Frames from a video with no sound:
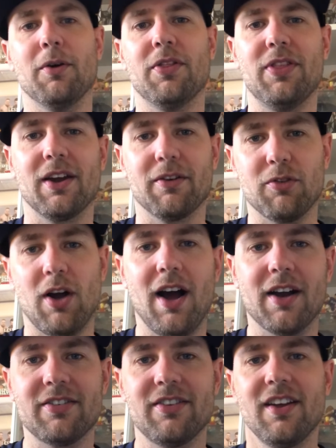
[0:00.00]
thing of
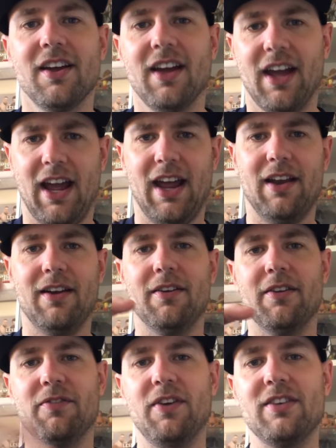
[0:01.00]
rocks
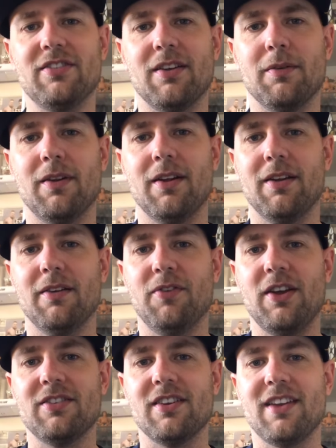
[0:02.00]
and face it
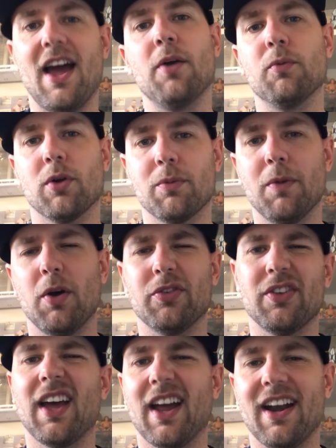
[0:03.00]
downward
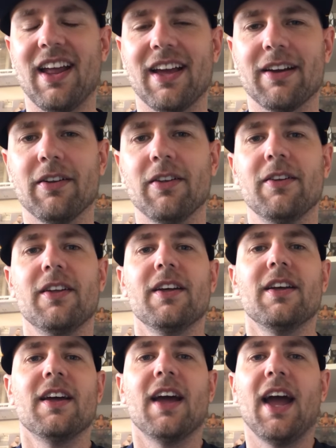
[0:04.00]
mostly at an angle,
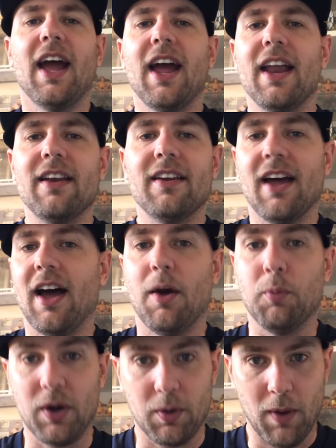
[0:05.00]
and
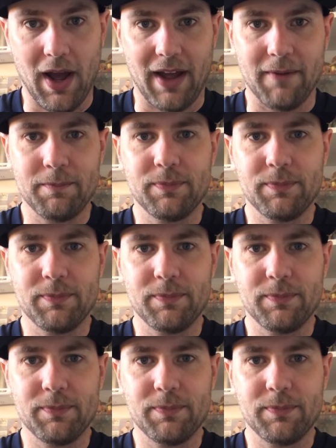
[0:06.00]
went away.